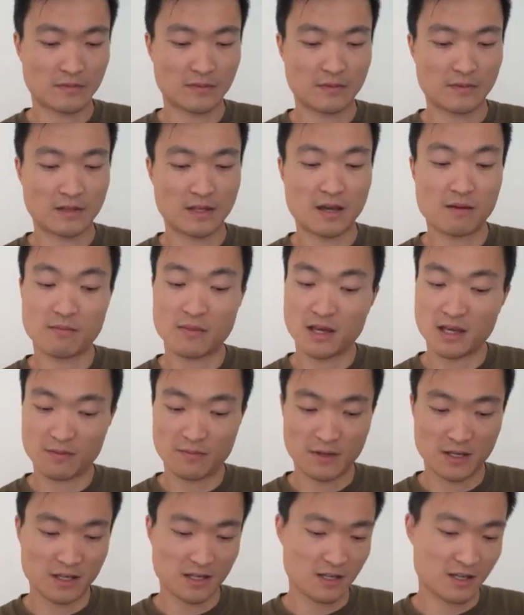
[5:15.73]
That may
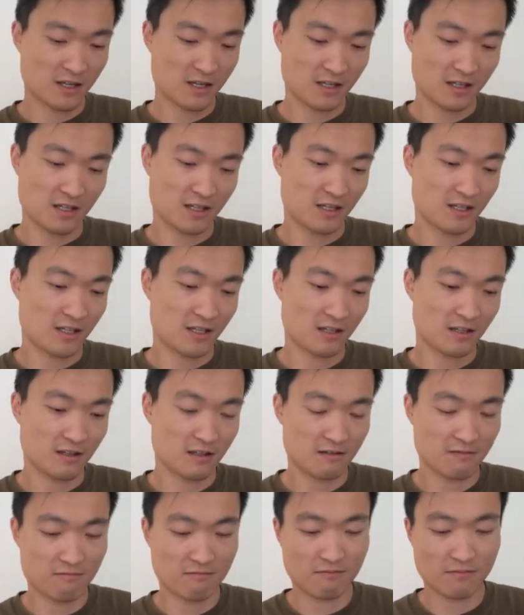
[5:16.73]
be a
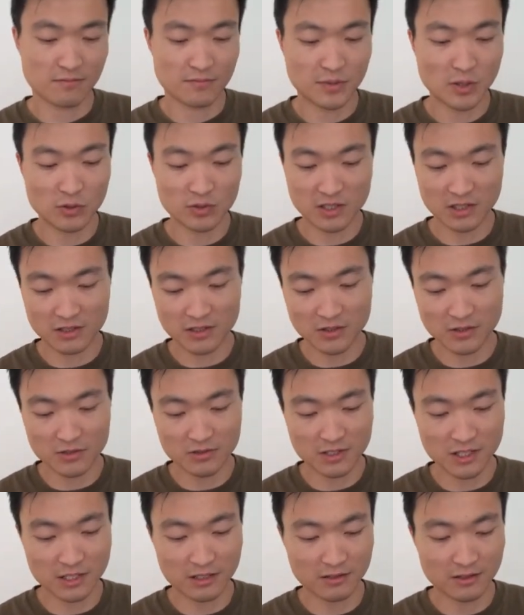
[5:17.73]
pros and cons,
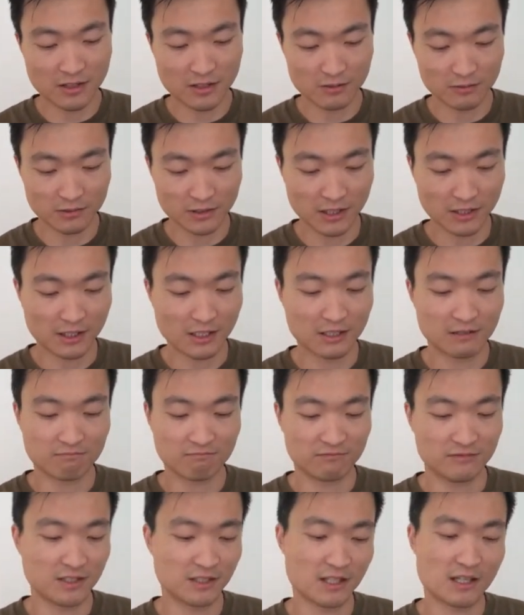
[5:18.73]
I don't know. Like
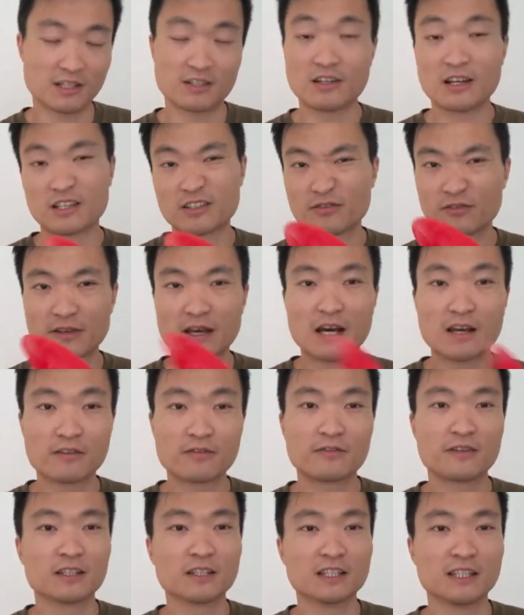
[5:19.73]
I
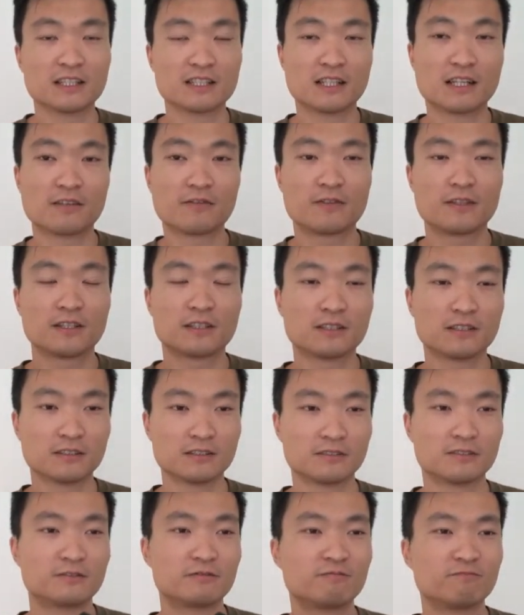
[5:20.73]
feel it. I feel
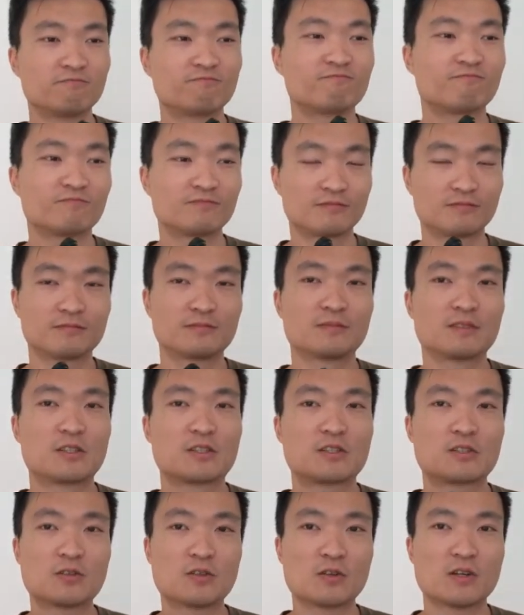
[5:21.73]
it's
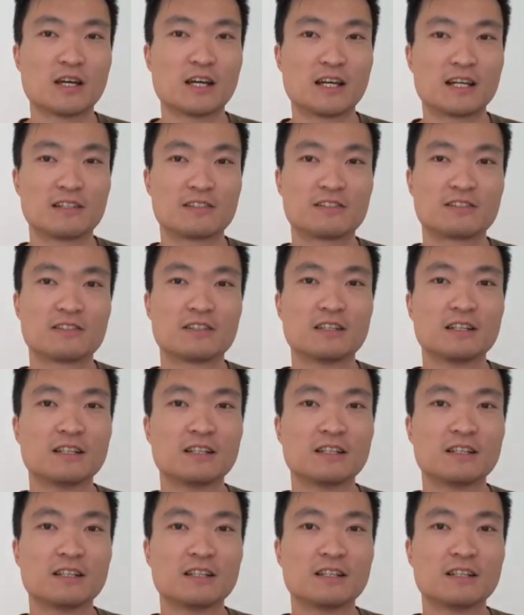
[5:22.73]
not as